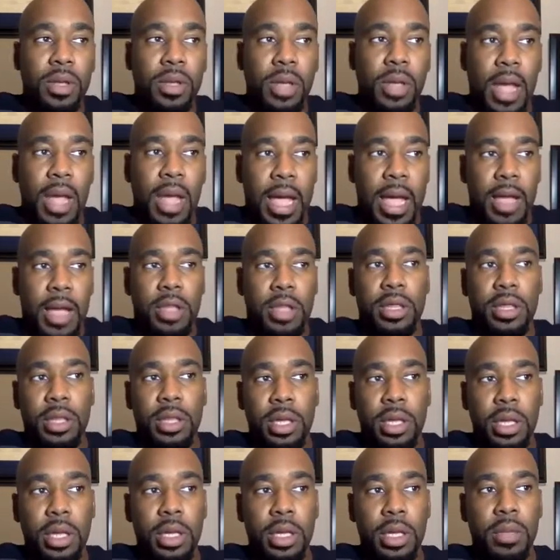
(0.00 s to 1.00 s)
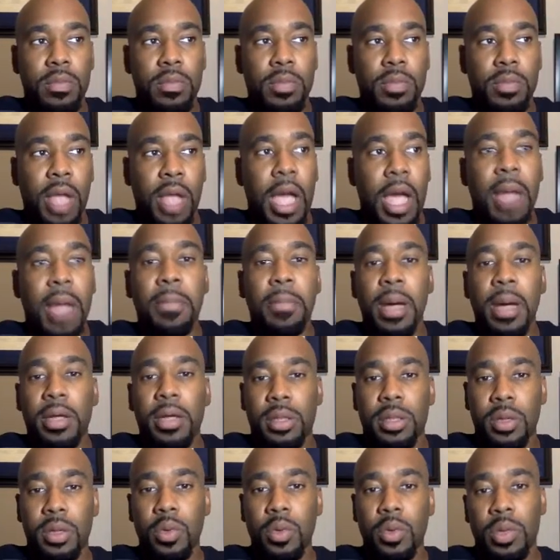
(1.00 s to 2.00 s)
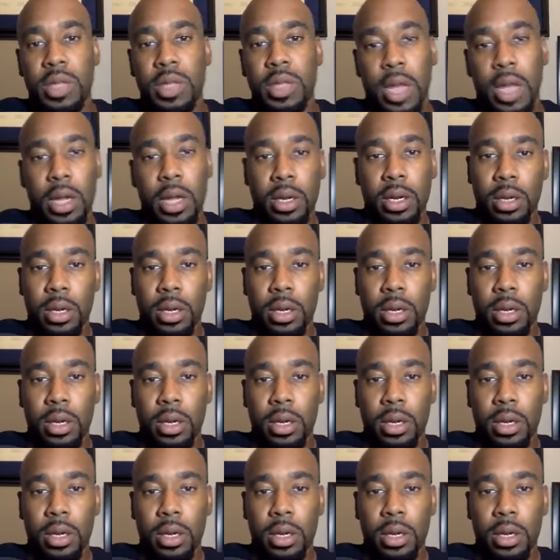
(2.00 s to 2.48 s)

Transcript: actually died by suicide